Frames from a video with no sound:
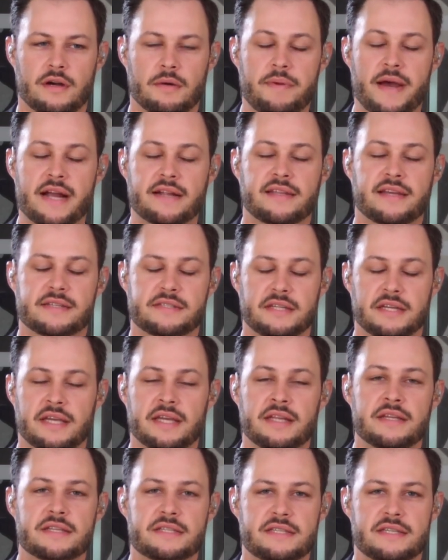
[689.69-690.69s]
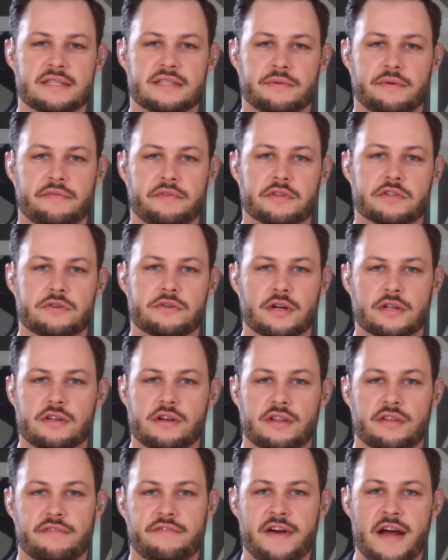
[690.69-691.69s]
back-tested indices that we've
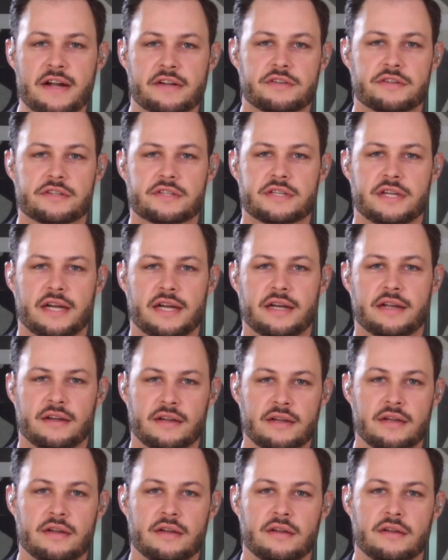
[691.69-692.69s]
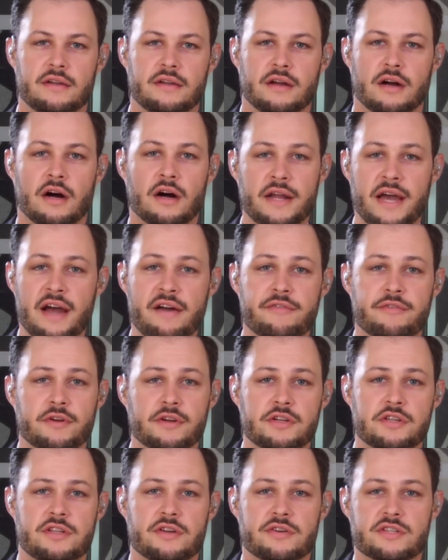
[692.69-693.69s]
constructed on the factor side, on
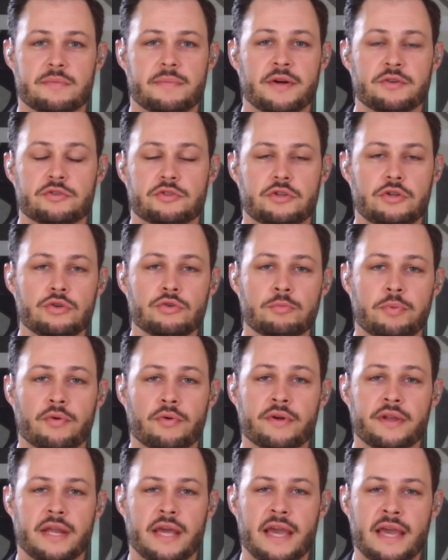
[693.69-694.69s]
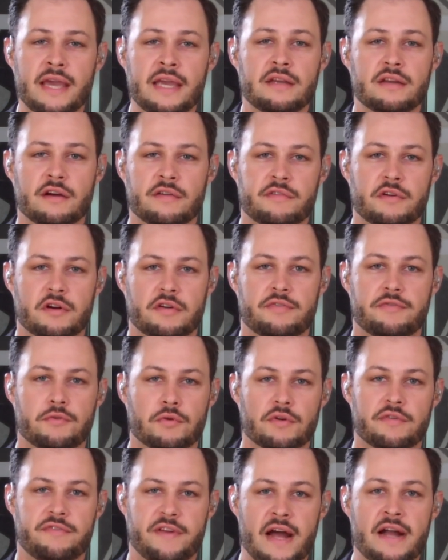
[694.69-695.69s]
average, there's about 2.8 of our
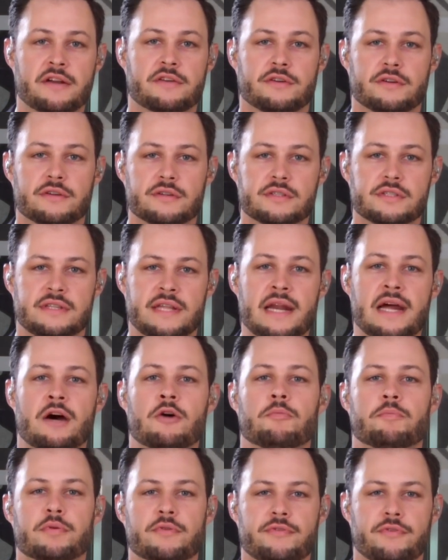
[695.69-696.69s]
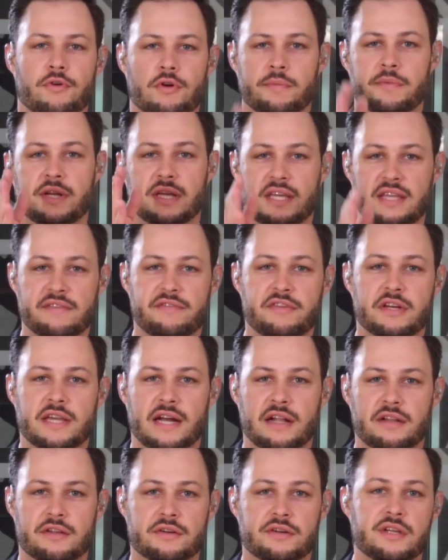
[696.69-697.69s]
four factors that outperform in a given
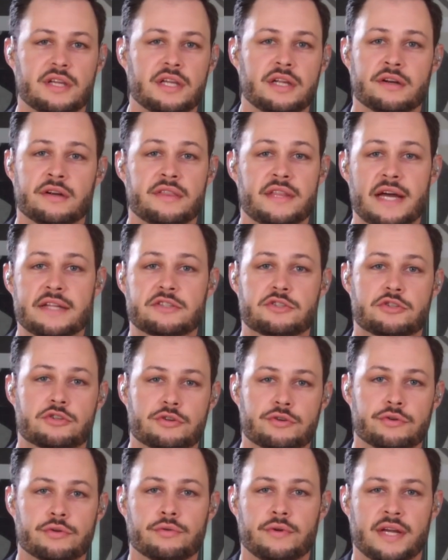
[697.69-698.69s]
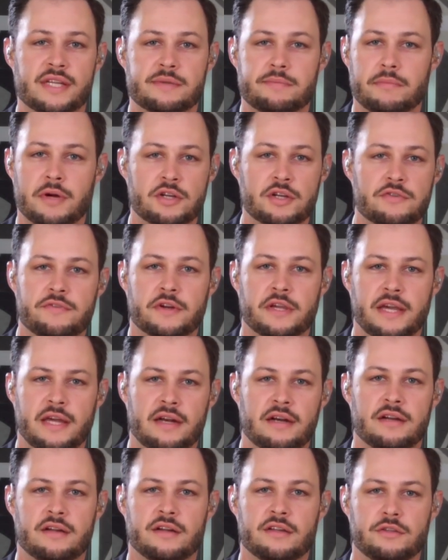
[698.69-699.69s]
calendar year, and that's true as much for
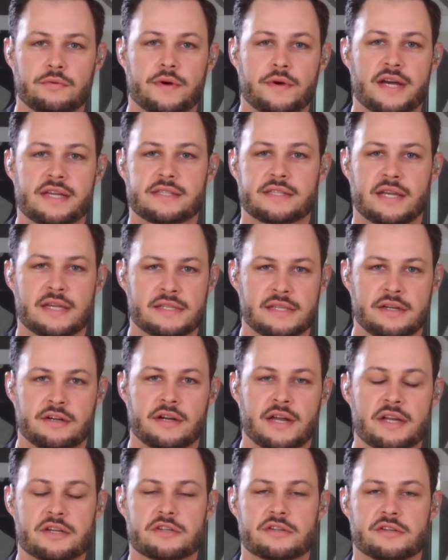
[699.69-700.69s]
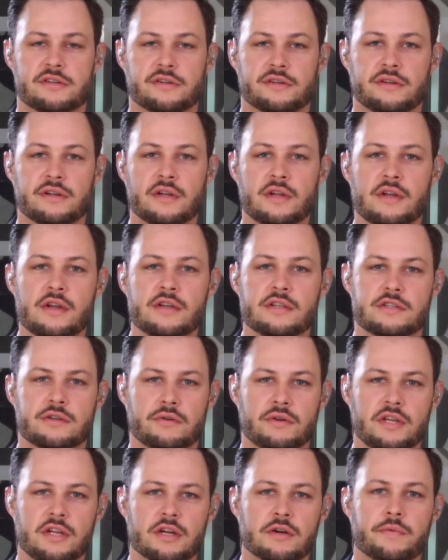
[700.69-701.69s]
Canada, US, as international. So
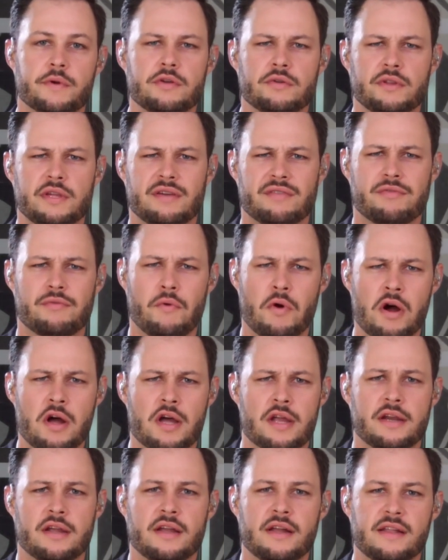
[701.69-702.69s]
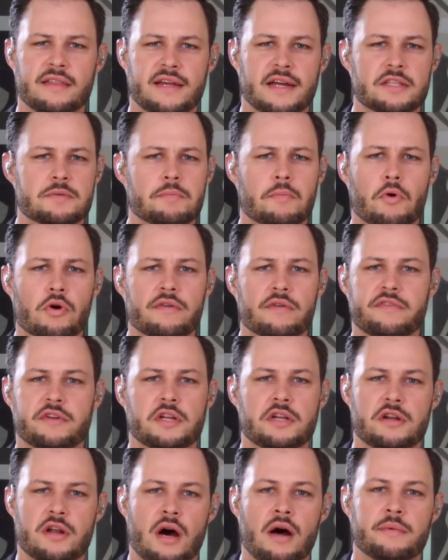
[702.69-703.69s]
in a year when you only have one, that's more of
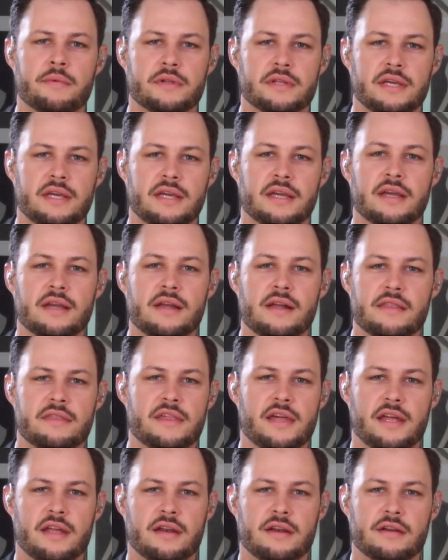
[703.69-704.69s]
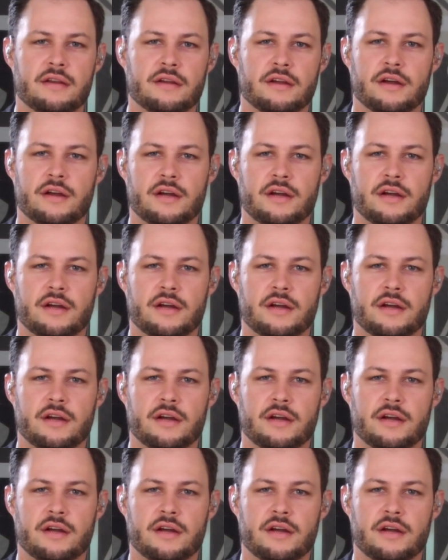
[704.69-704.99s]
an anomaly than